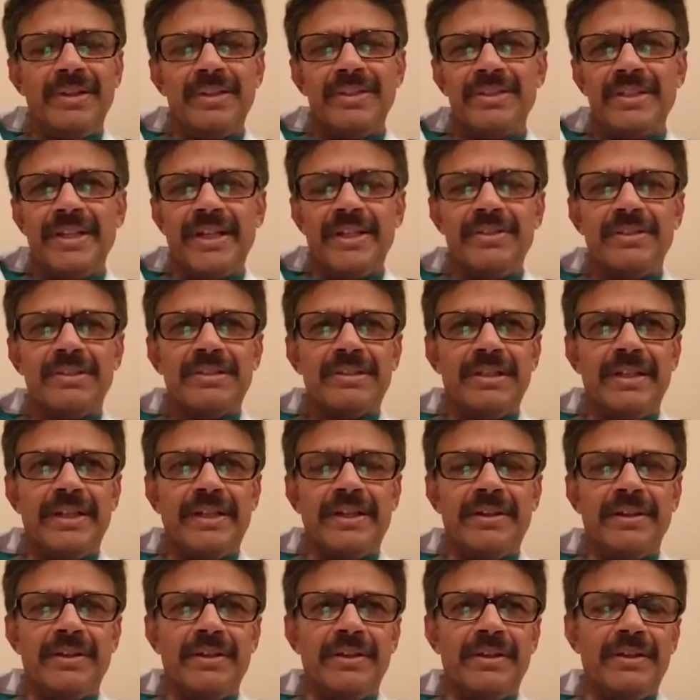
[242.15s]
stages
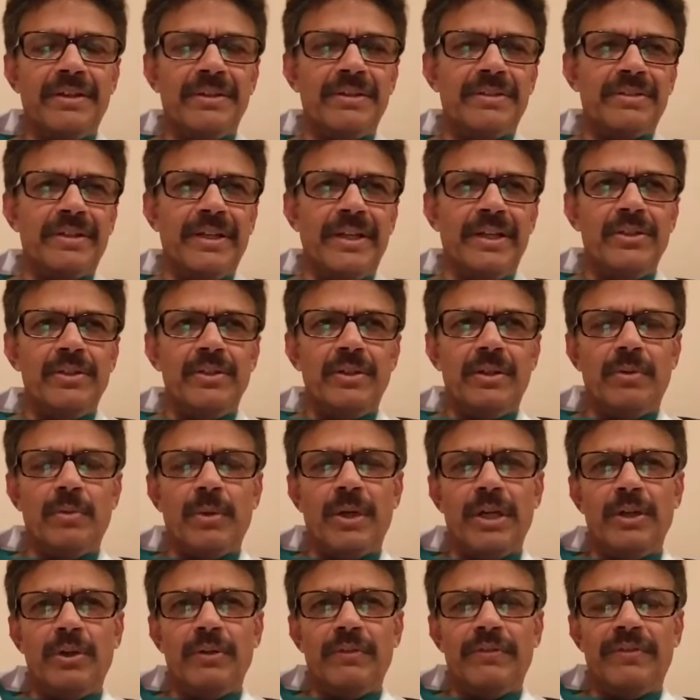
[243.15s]
like stage
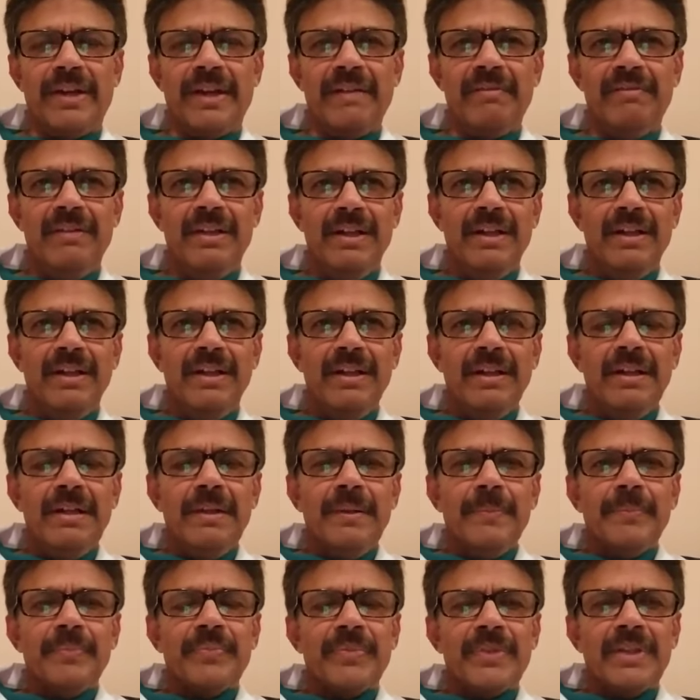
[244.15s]
1 to 5.
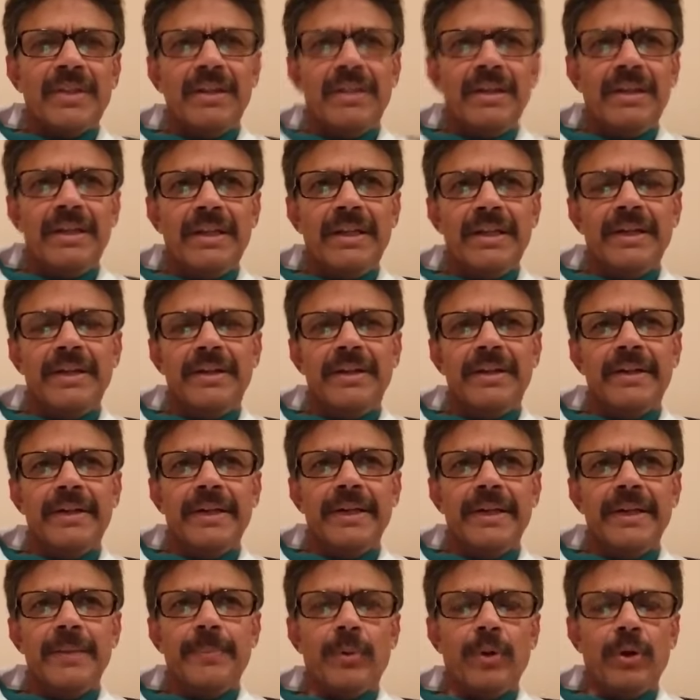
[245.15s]
And
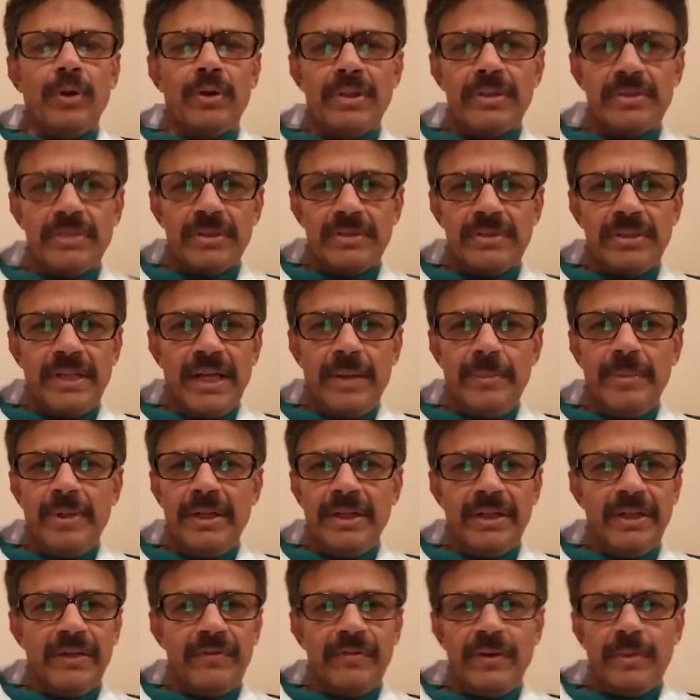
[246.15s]
it progresses. Diabetic
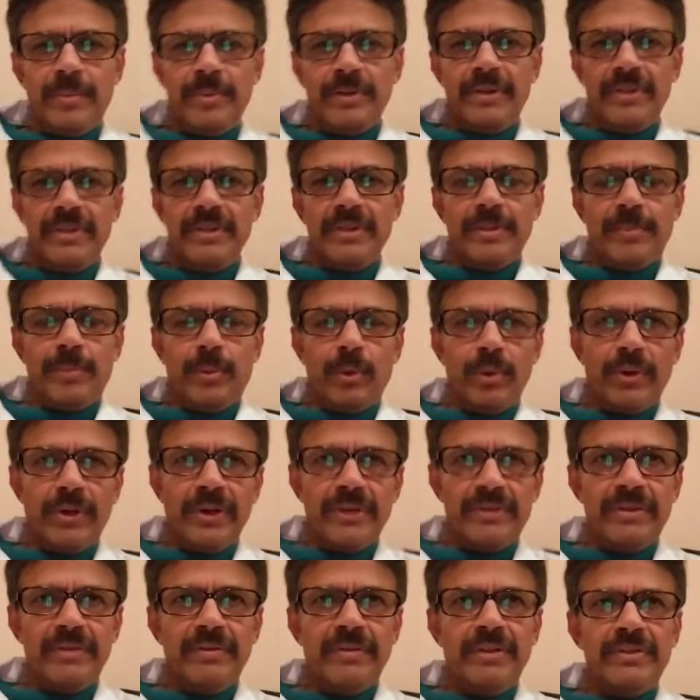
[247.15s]
nephropathy is a
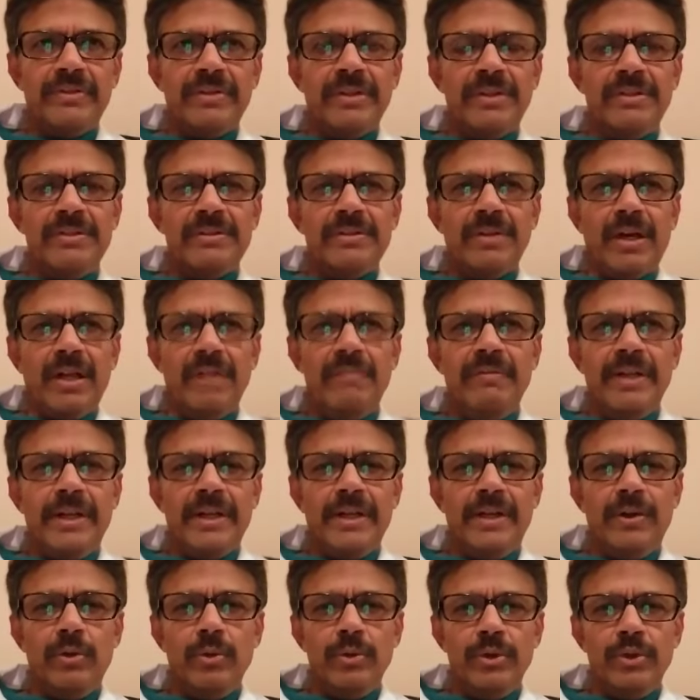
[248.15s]
progressive disease. All we
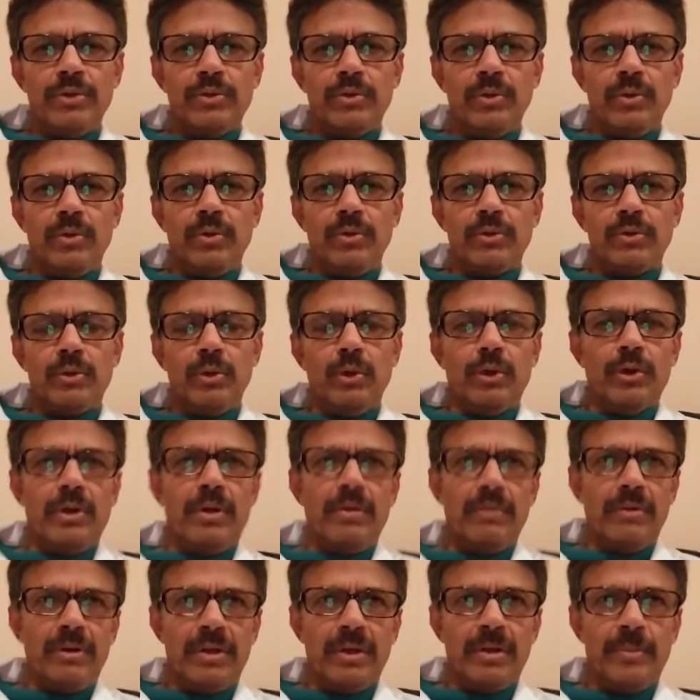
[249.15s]
can do is to slow
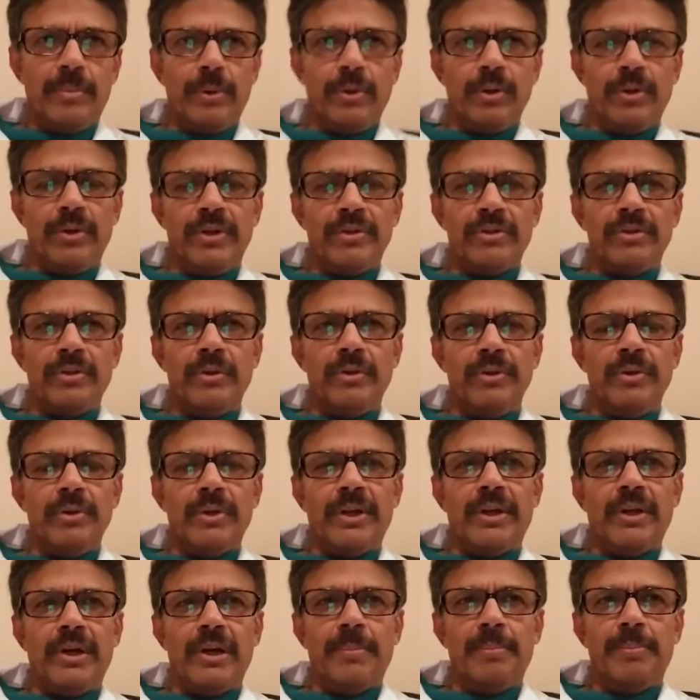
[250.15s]
down progression. You
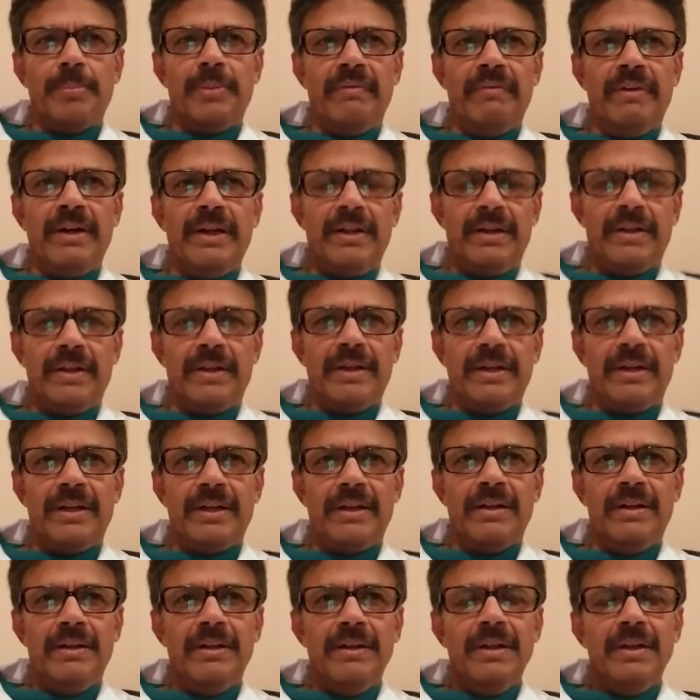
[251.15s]
cannot prevent
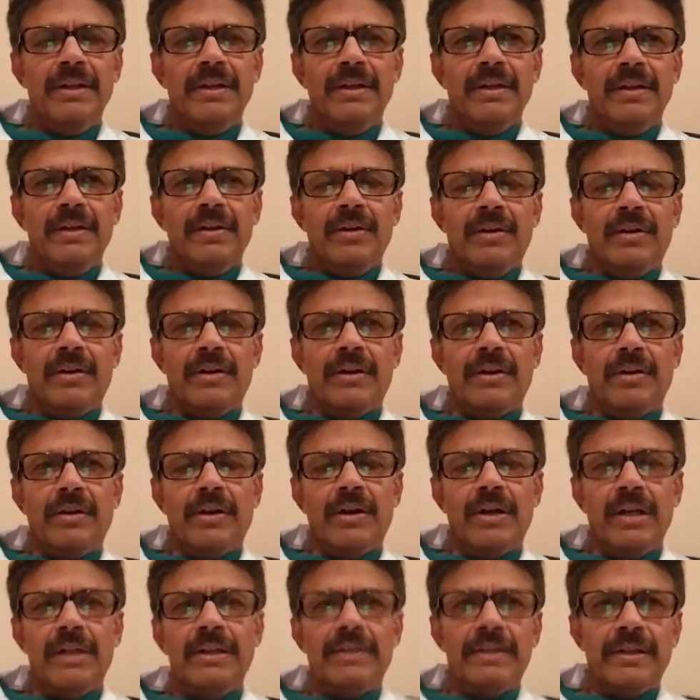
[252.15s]
or
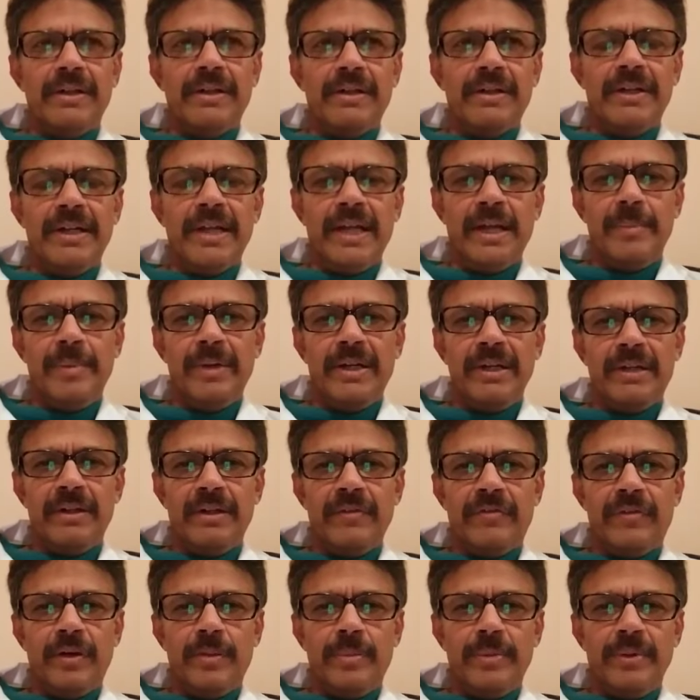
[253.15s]
halt diabetic
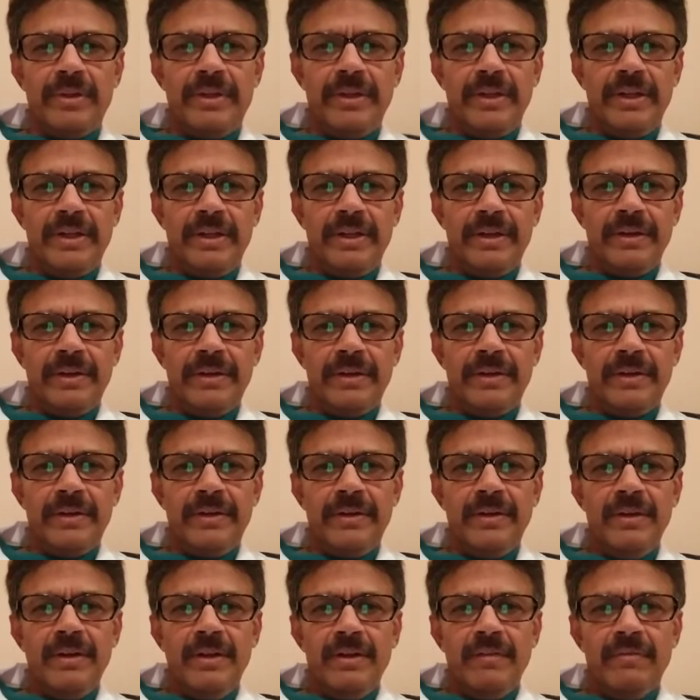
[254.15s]
nephropathy
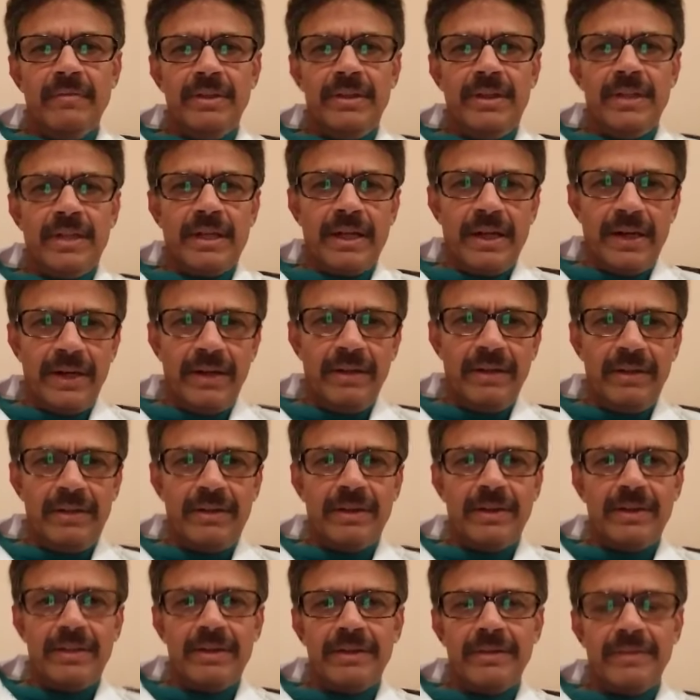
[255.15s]
with the current
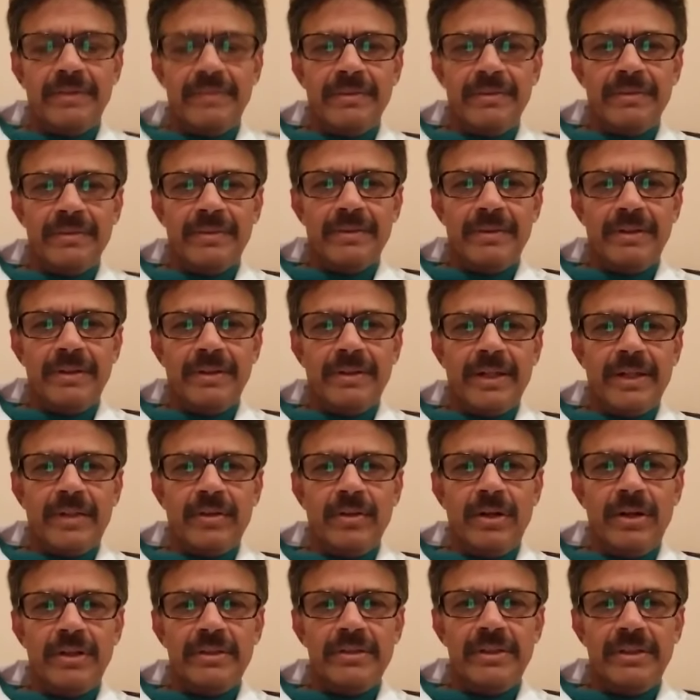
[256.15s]

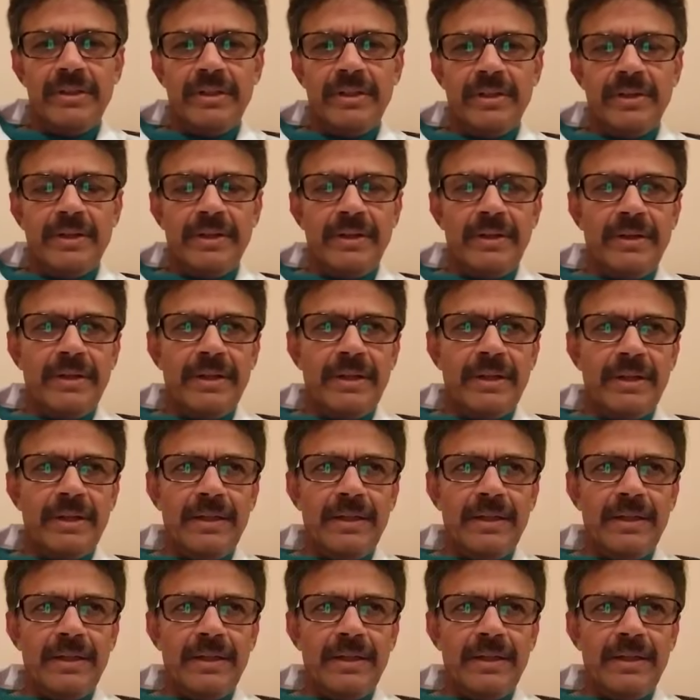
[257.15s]
technology and